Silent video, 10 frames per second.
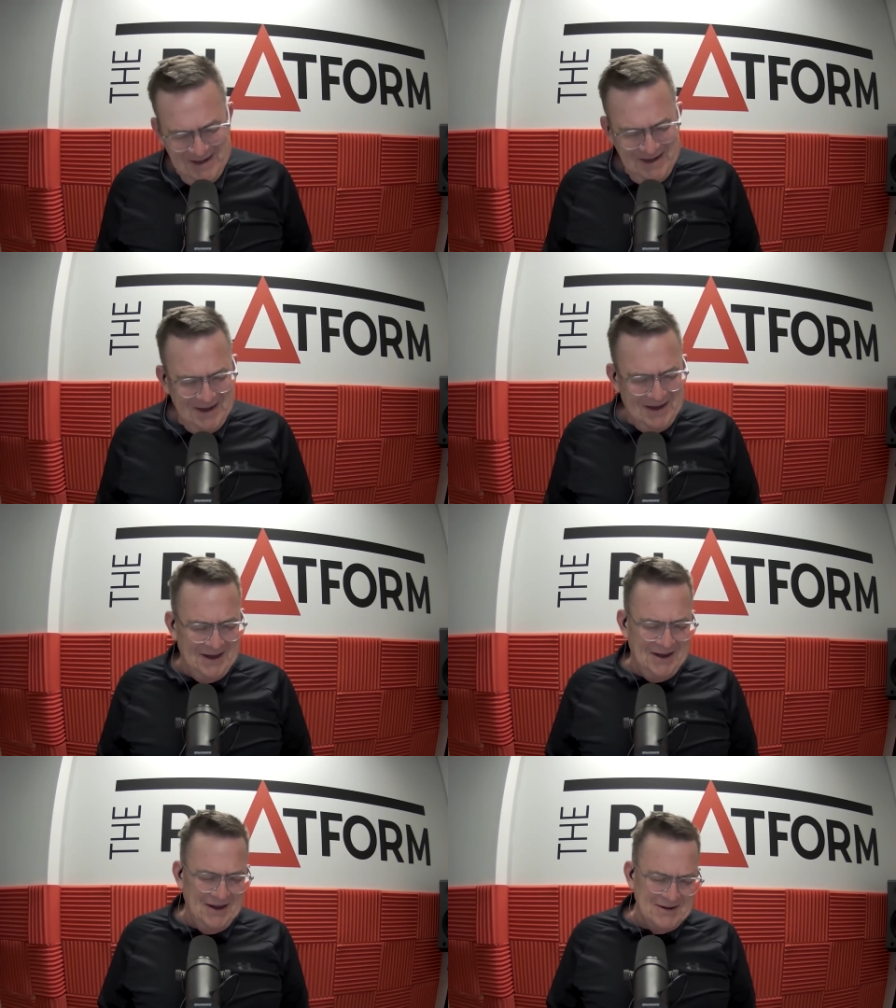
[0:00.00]
uh,
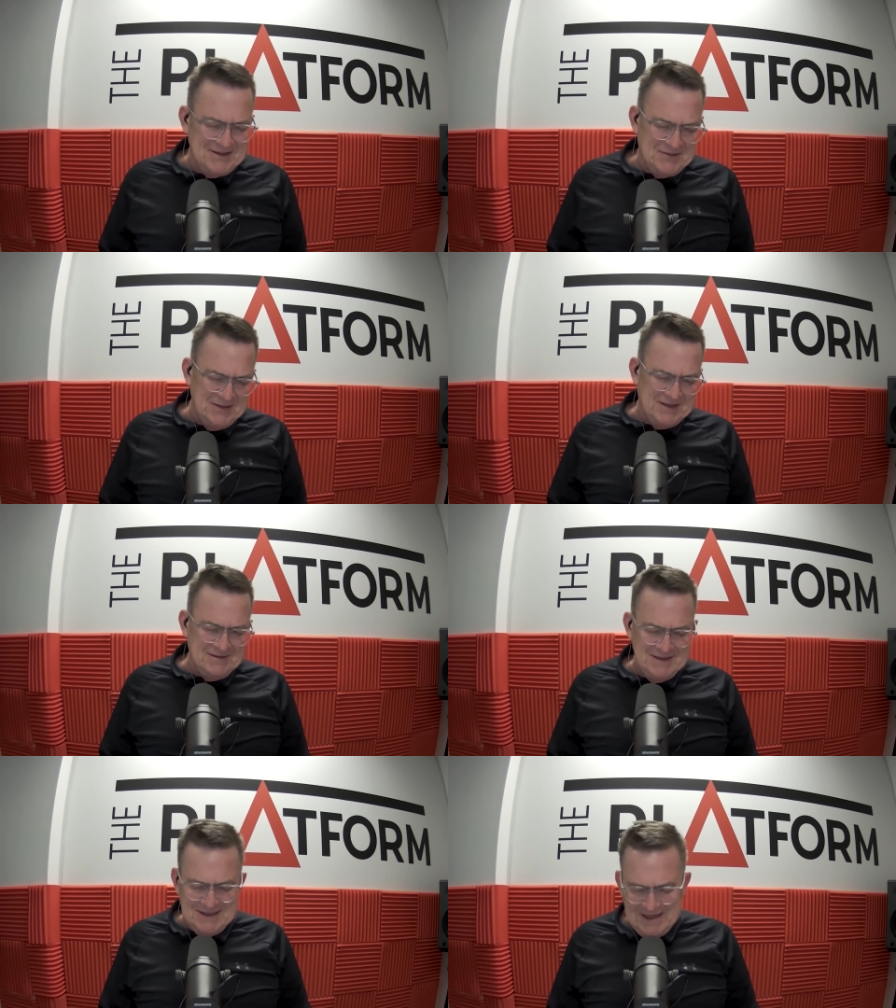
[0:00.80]
uh, on
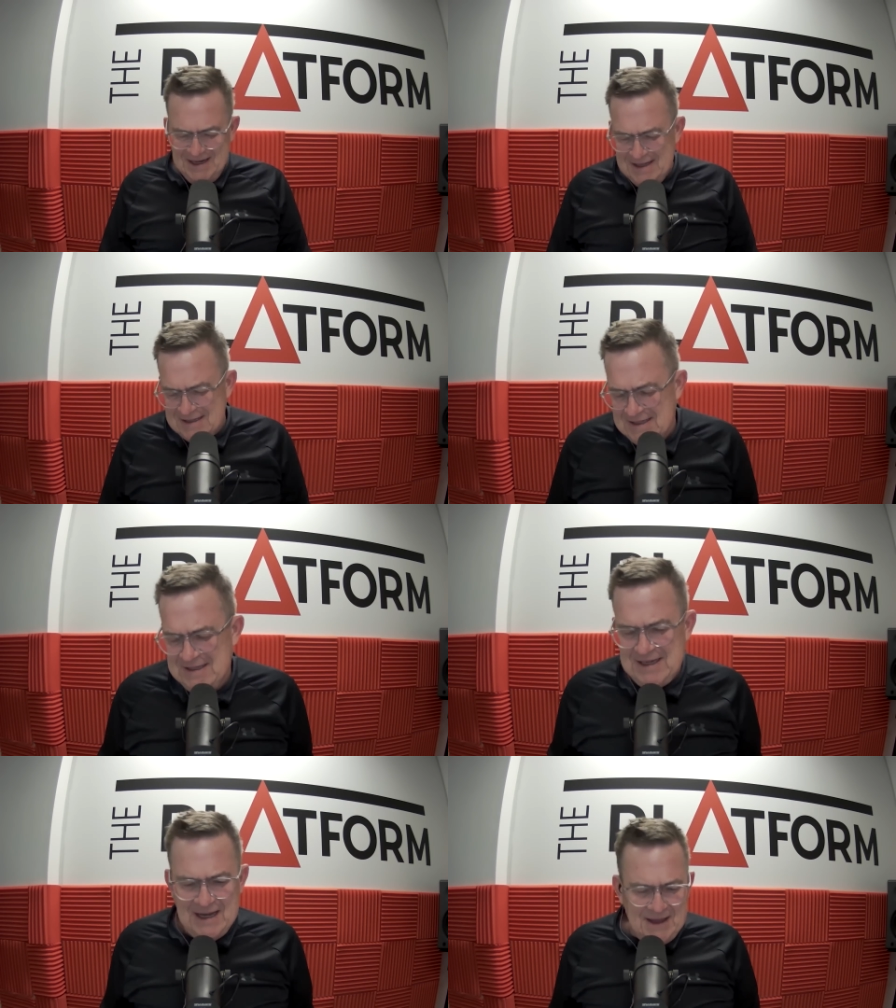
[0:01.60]
Twitter and say this
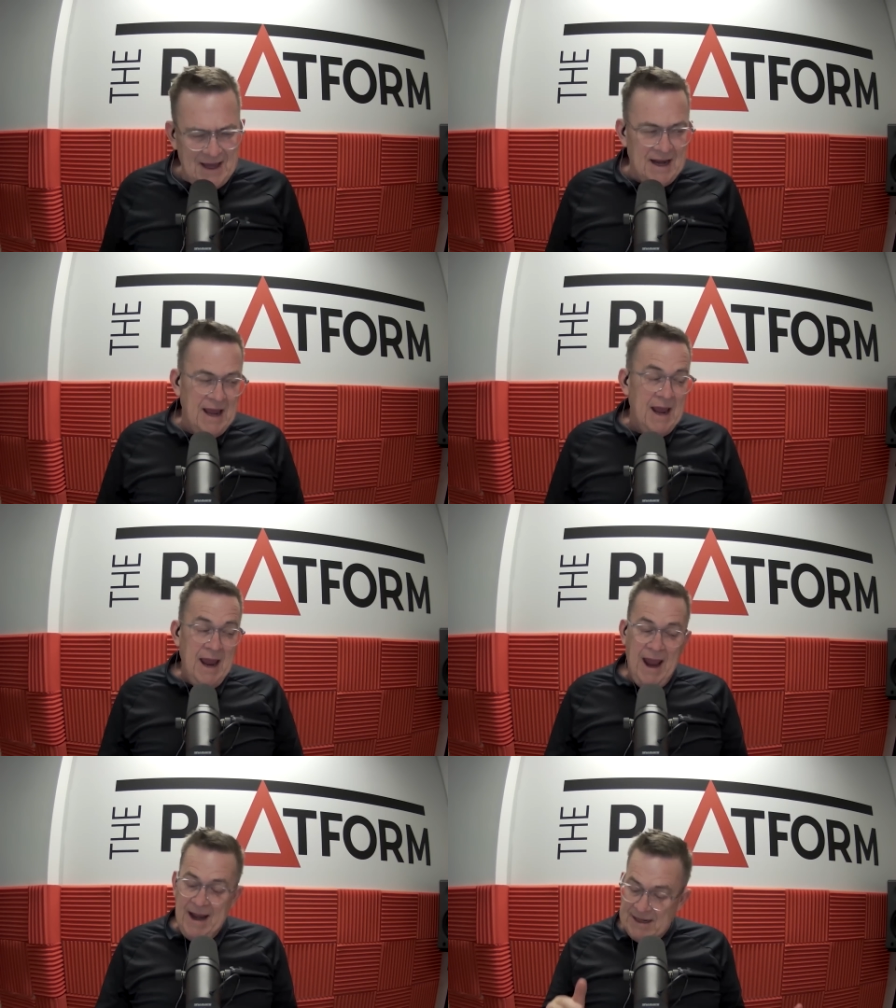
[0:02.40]
and say that,
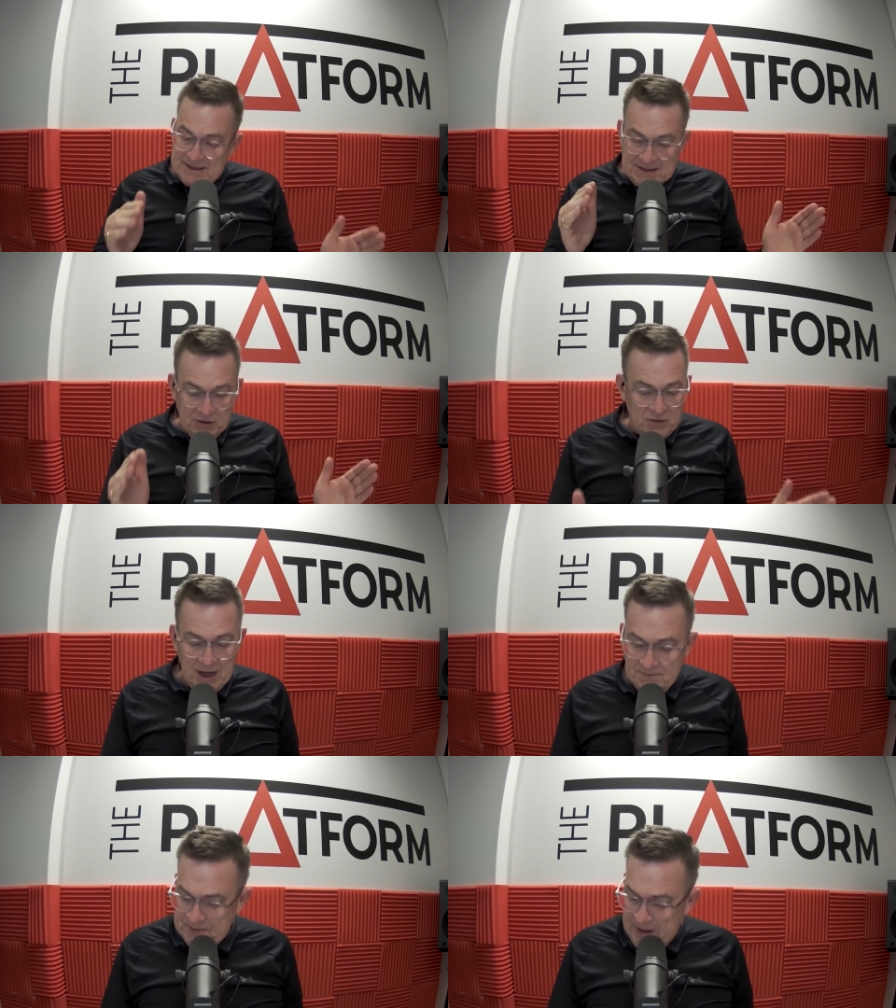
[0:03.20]
and it still
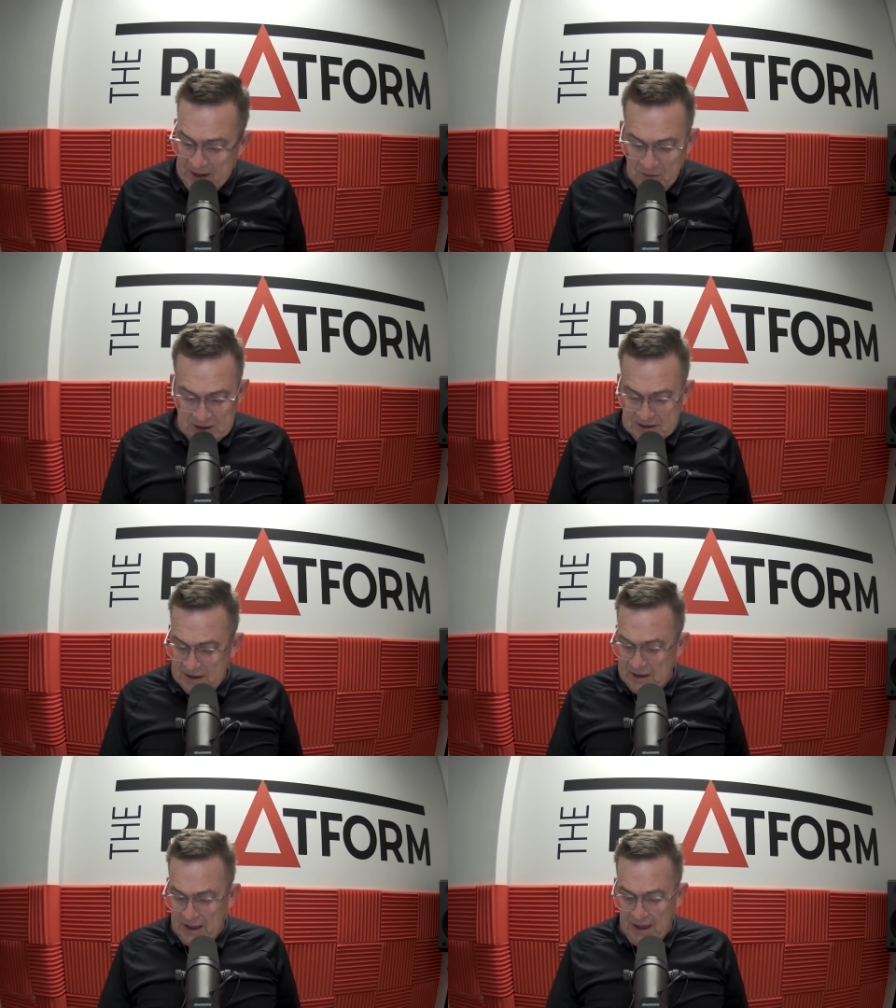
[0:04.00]
comes back,
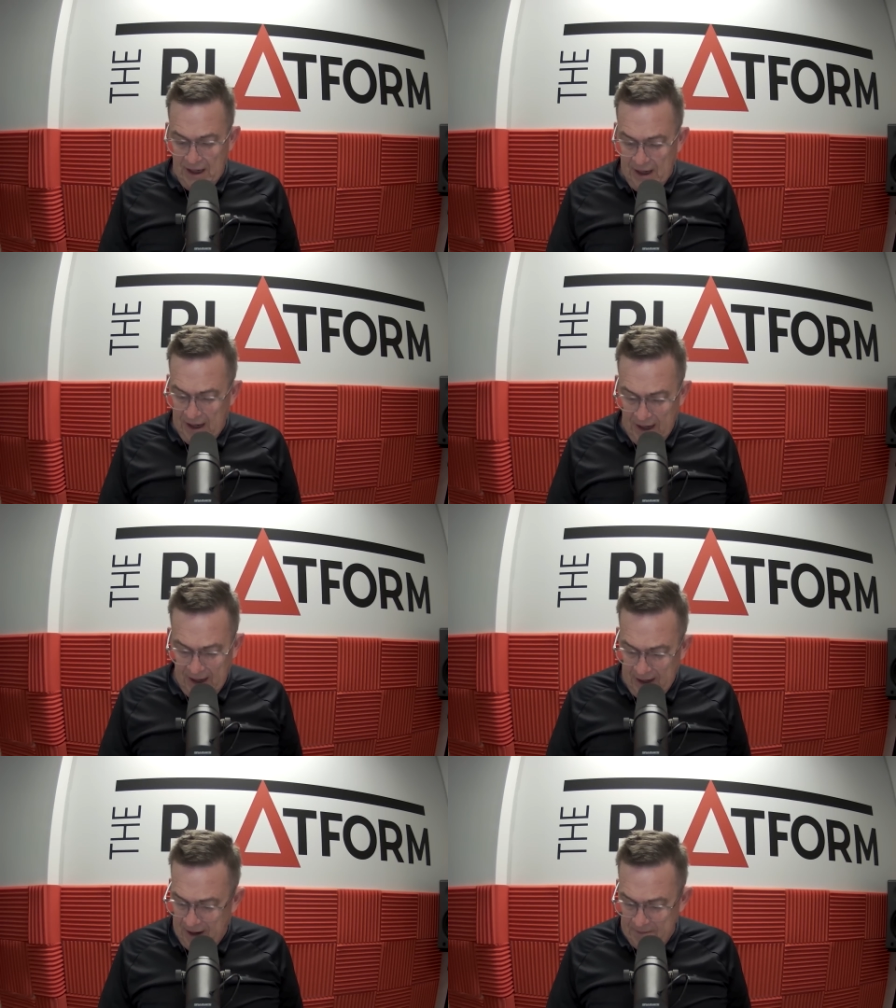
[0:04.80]
Winston. And,
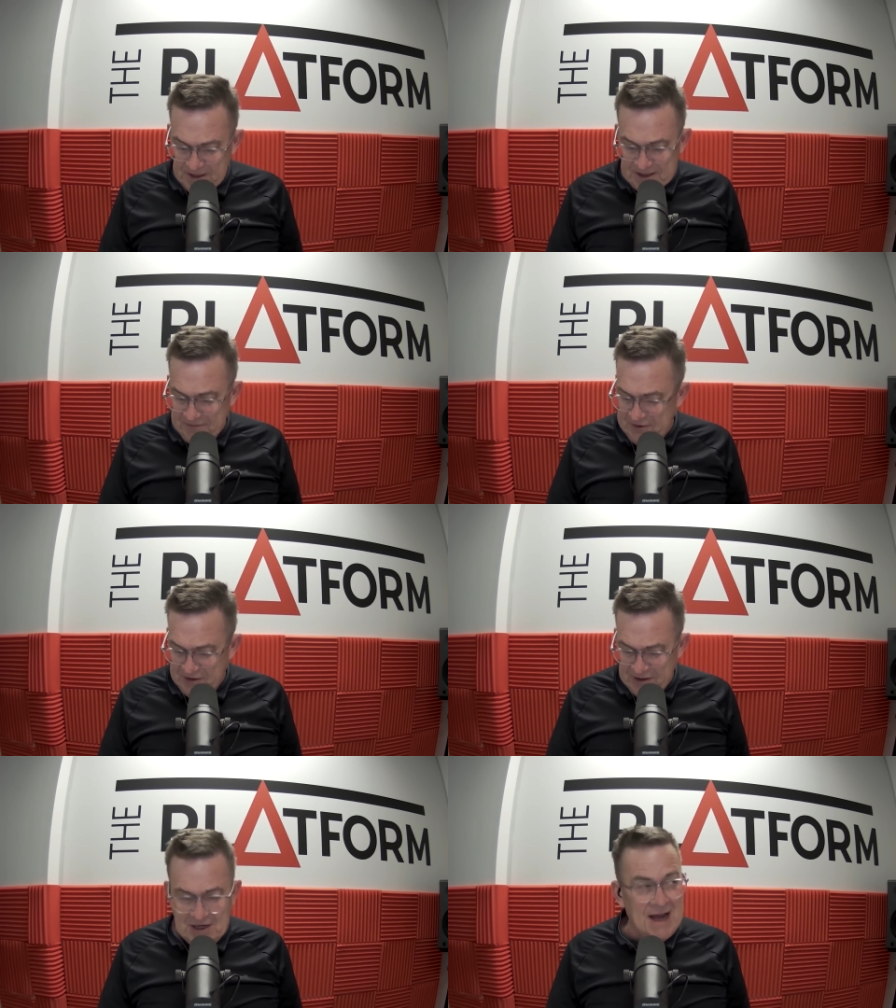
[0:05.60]
and, I'm just giving
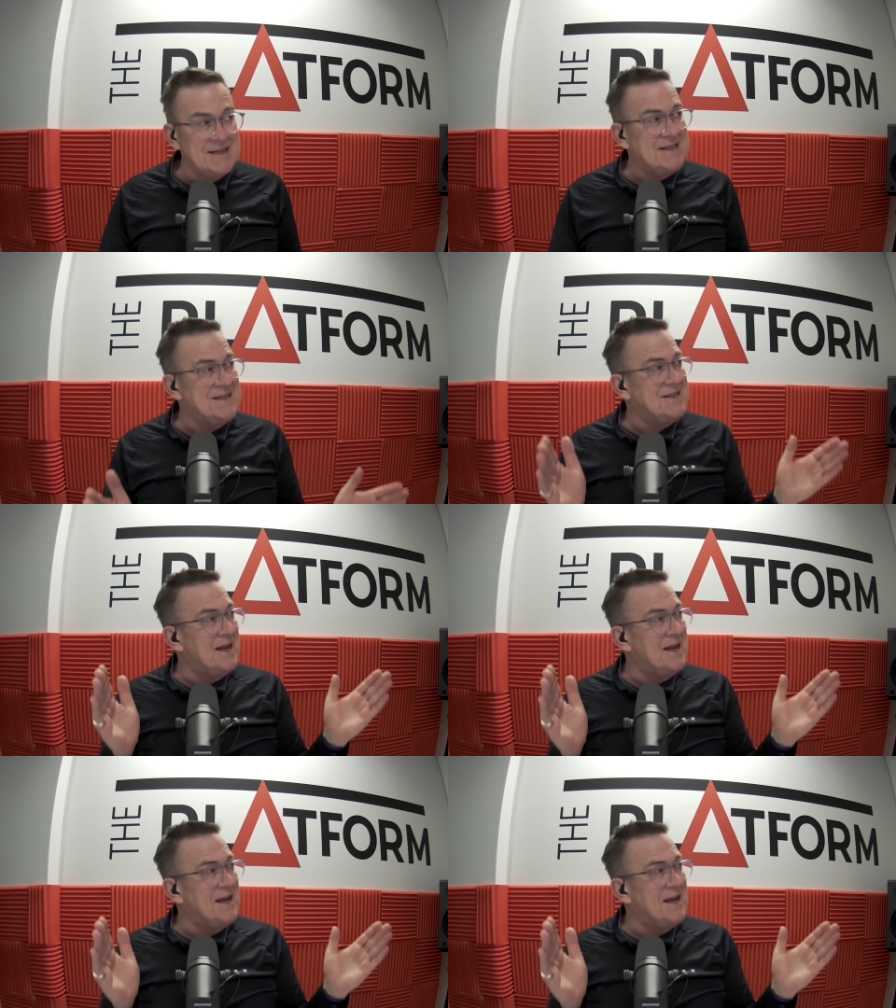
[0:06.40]
not you a chance